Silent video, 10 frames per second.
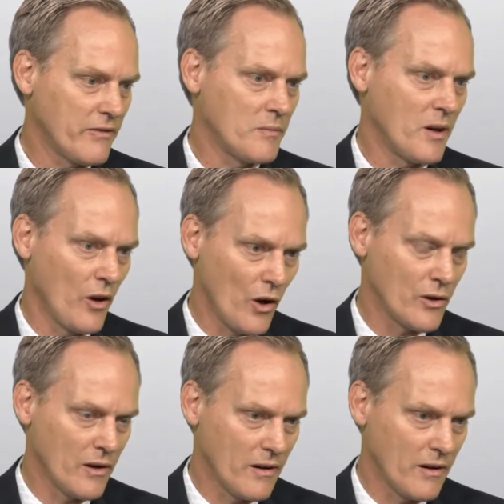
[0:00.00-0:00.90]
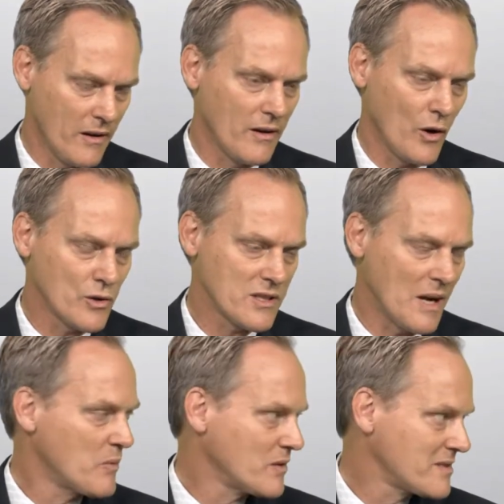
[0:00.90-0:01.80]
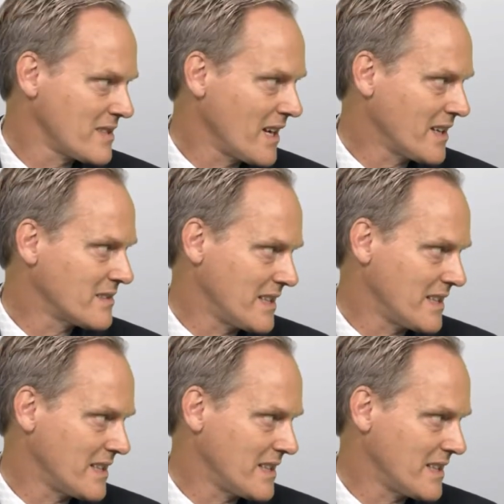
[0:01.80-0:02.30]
from a large number of studies